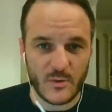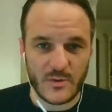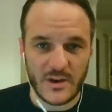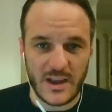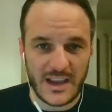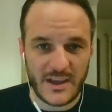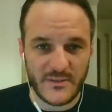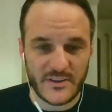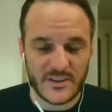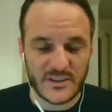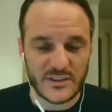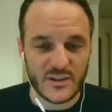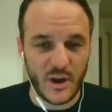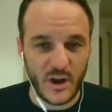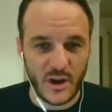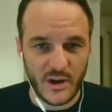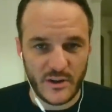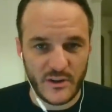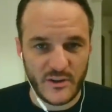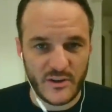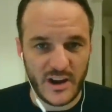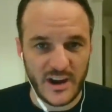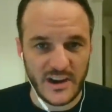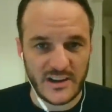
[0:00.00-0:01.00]
And I give a ton
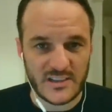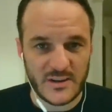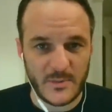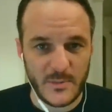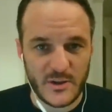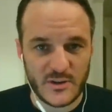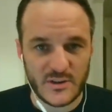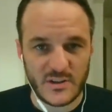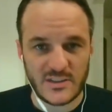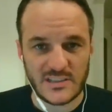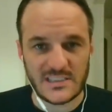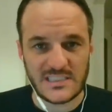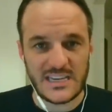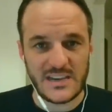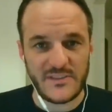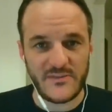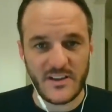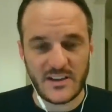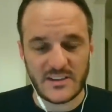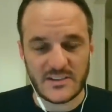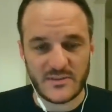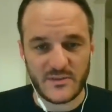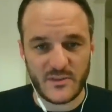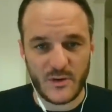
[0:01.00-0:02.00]
of credit to Michigan's
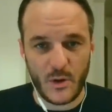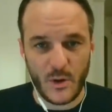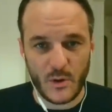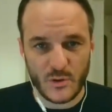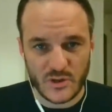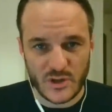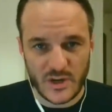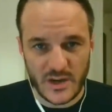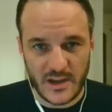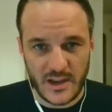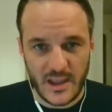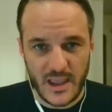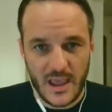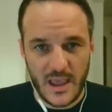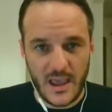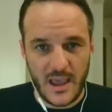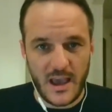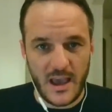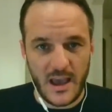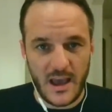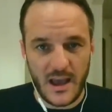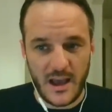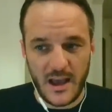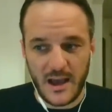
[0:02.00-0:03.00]
defensive coaching.
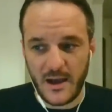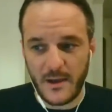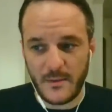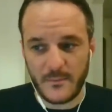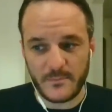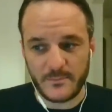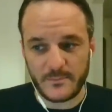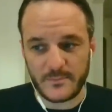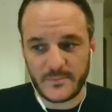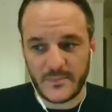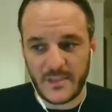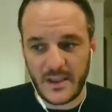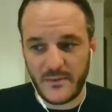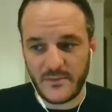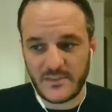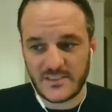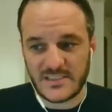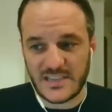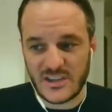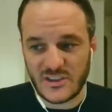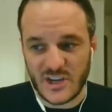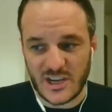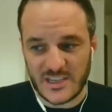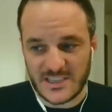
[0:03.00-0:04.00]

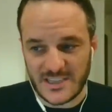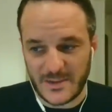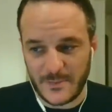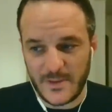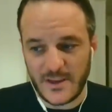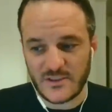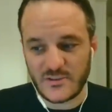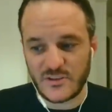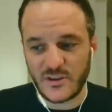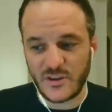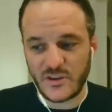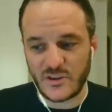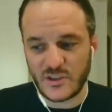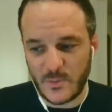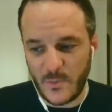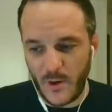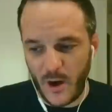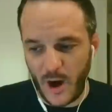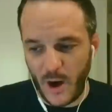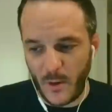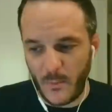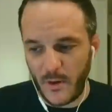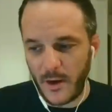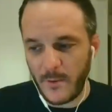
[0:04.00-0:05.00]
Obviously, Jesse Minter, Jim
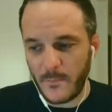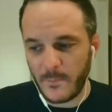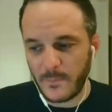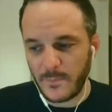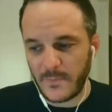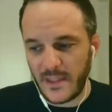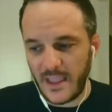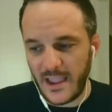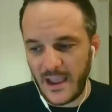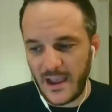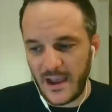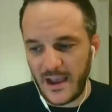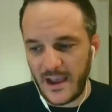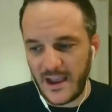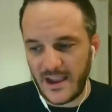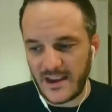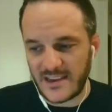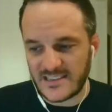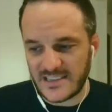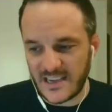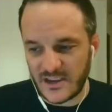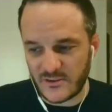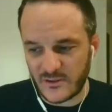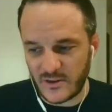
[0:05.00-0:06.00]
Harbaugh,
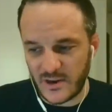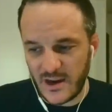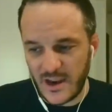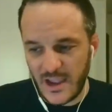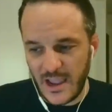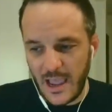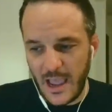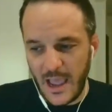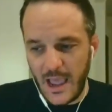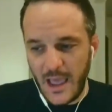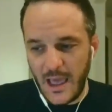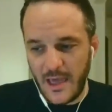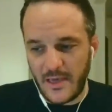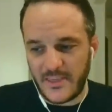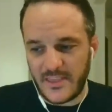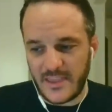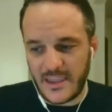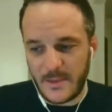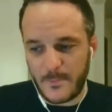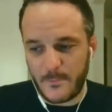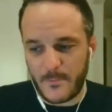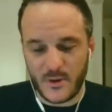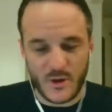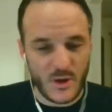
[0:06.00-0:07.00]
et cetera.
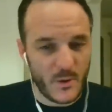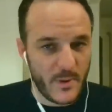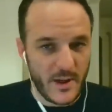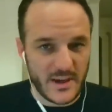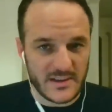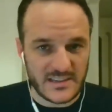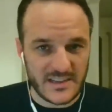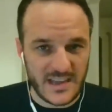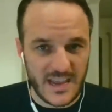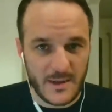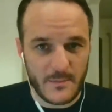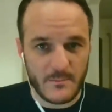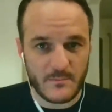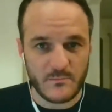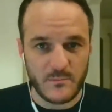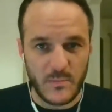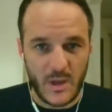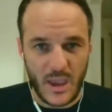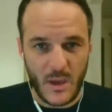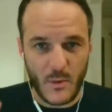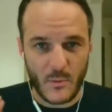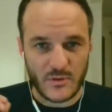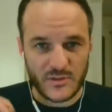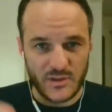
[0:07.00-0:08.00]
The Purdue passing game,
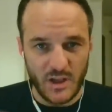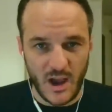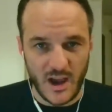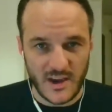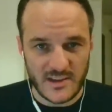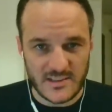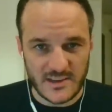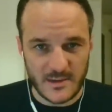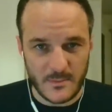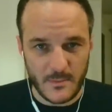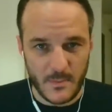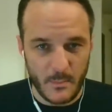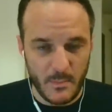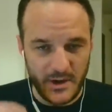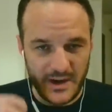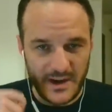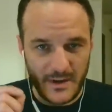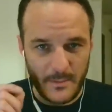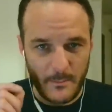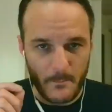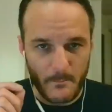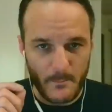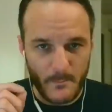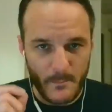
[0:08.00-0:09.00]
it was awesome,
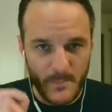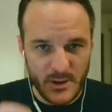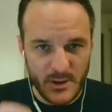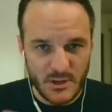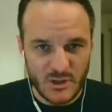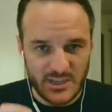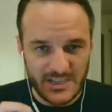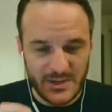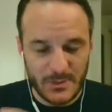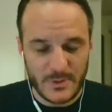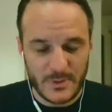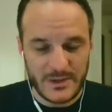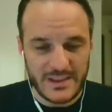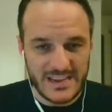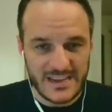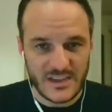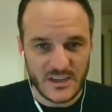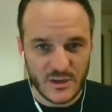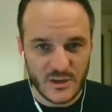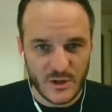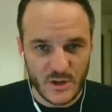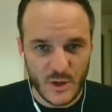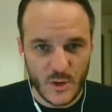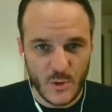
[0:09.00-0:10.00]
but Michigan did what they
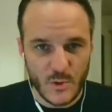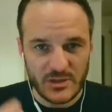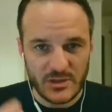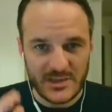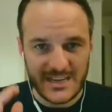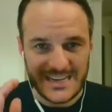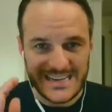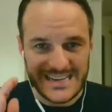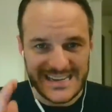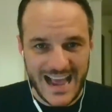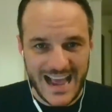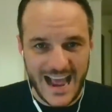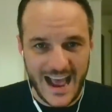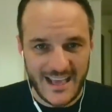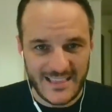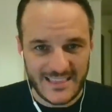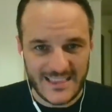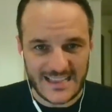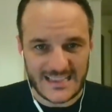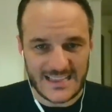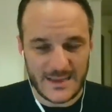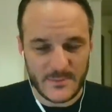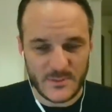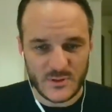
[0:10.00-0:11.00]
needed to do, did not
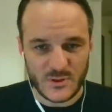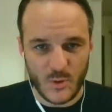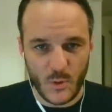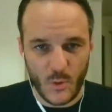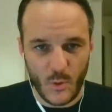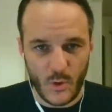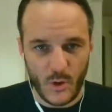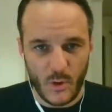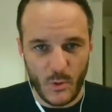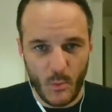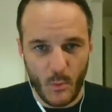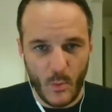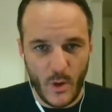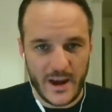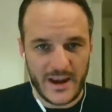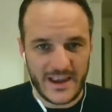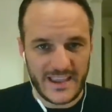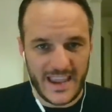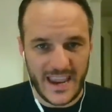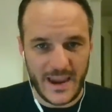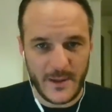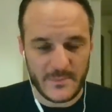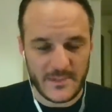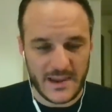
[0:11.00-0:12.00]
let them score when
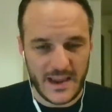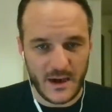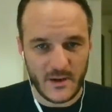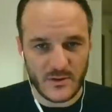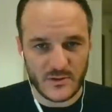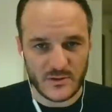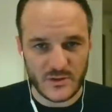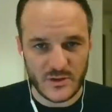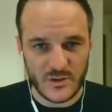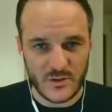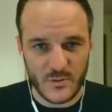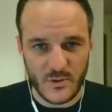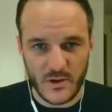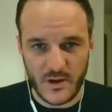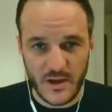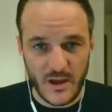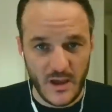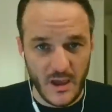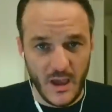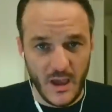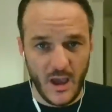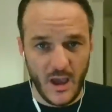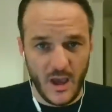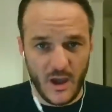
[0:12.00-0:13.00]
it came down to
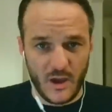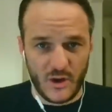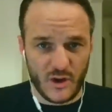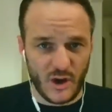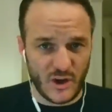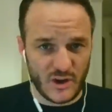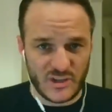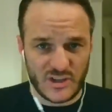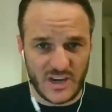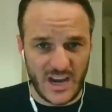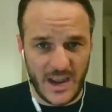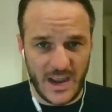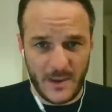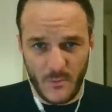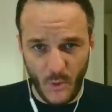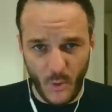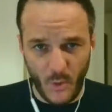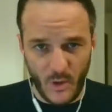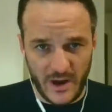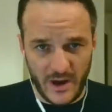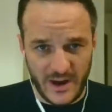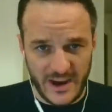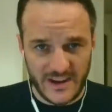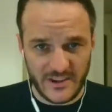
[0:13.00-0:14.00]
crunch time
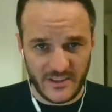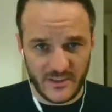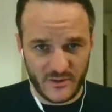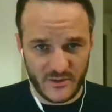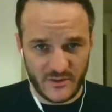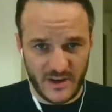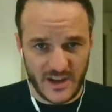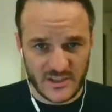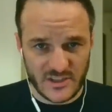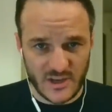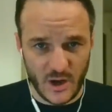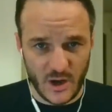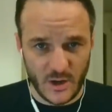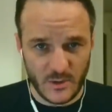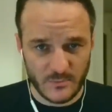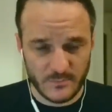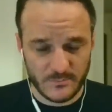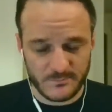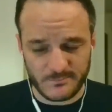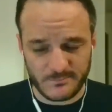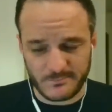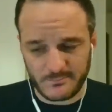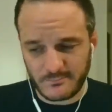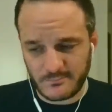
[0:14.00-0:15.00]
or in the red
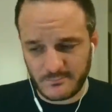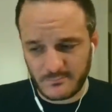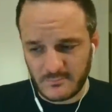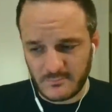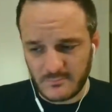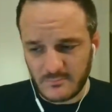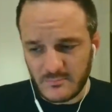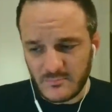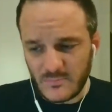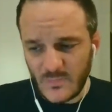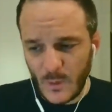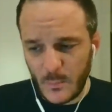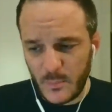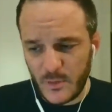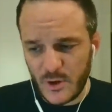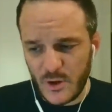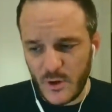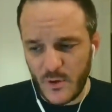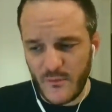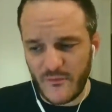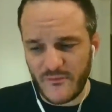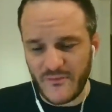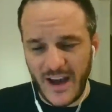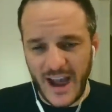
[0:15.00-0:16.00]
zone.
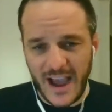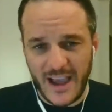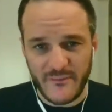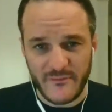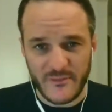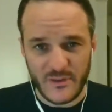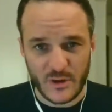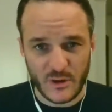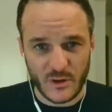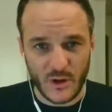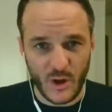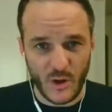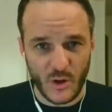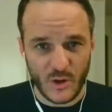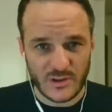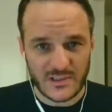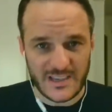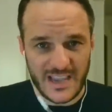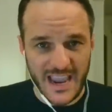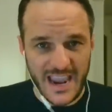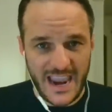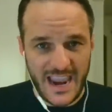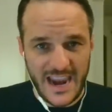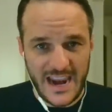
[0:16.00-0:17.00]
Purdue, 5 field
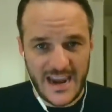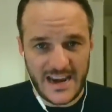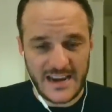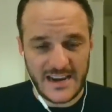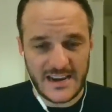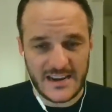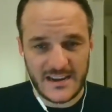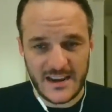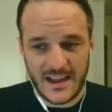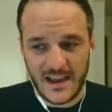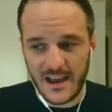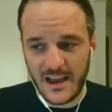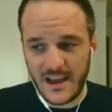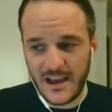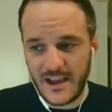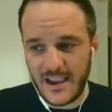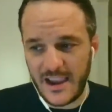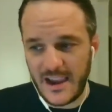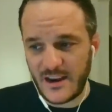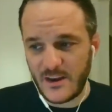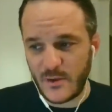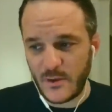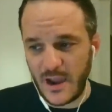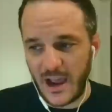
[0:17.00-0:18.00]
goals,
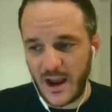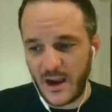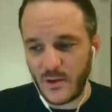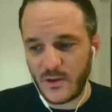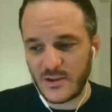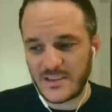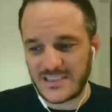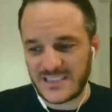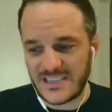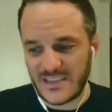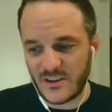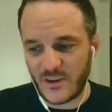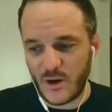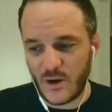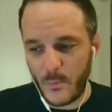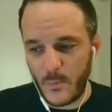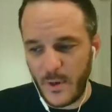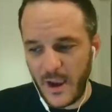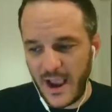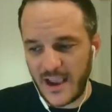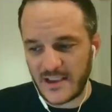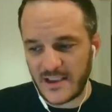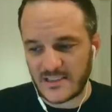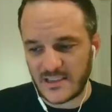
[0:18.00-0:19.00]
Aiden O'Connell, 0
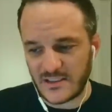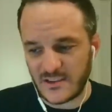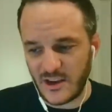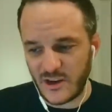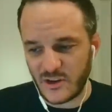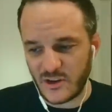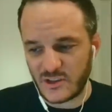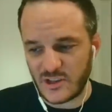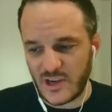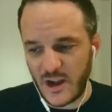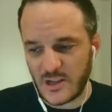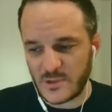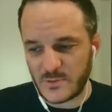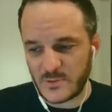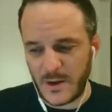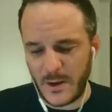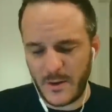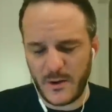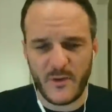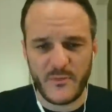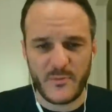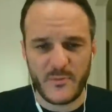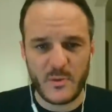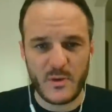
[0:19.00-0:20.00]
passing touchdowns. But I
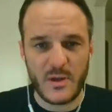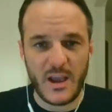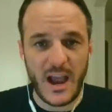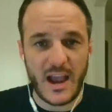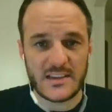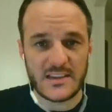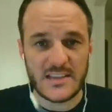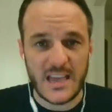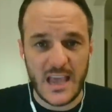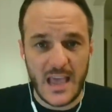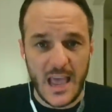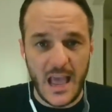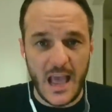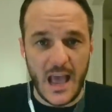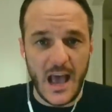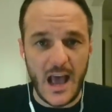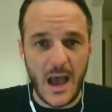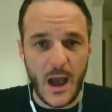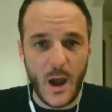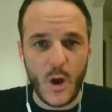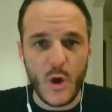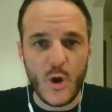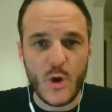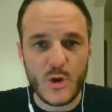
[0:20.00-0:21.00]
don't know from you guys,
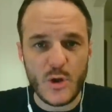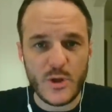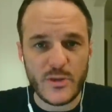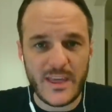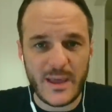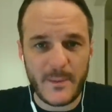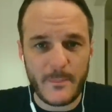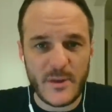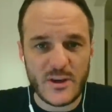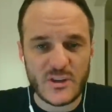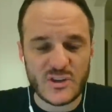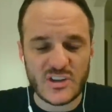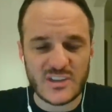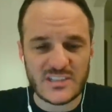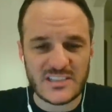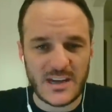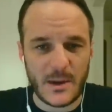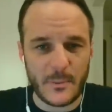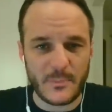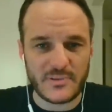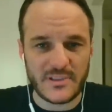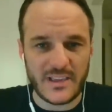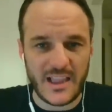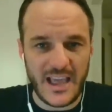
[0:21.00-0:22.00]
who do you think Michigan's
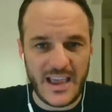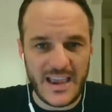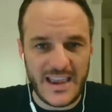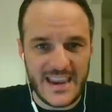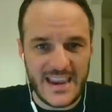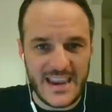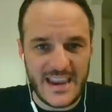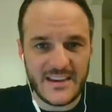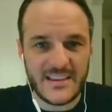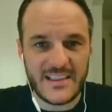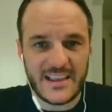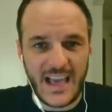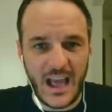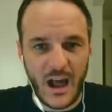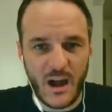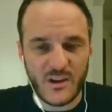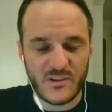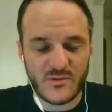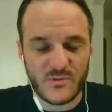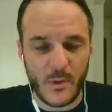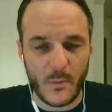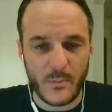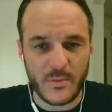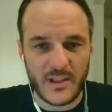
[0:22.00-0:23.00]
going to play in the
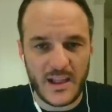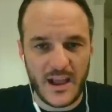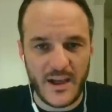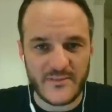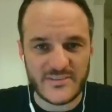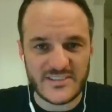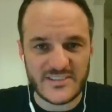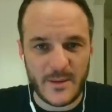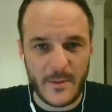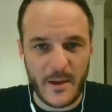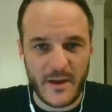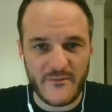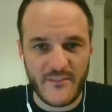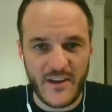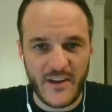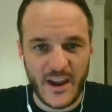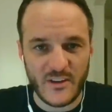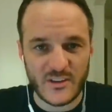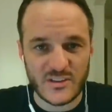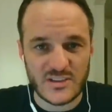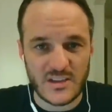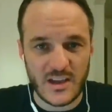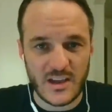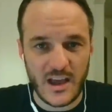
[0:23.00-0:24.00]
college football playoff
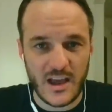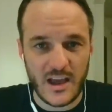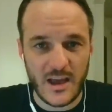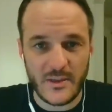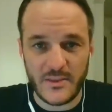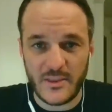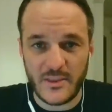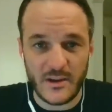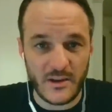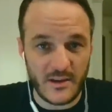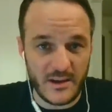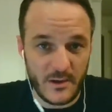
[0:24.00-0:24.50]
semifinals?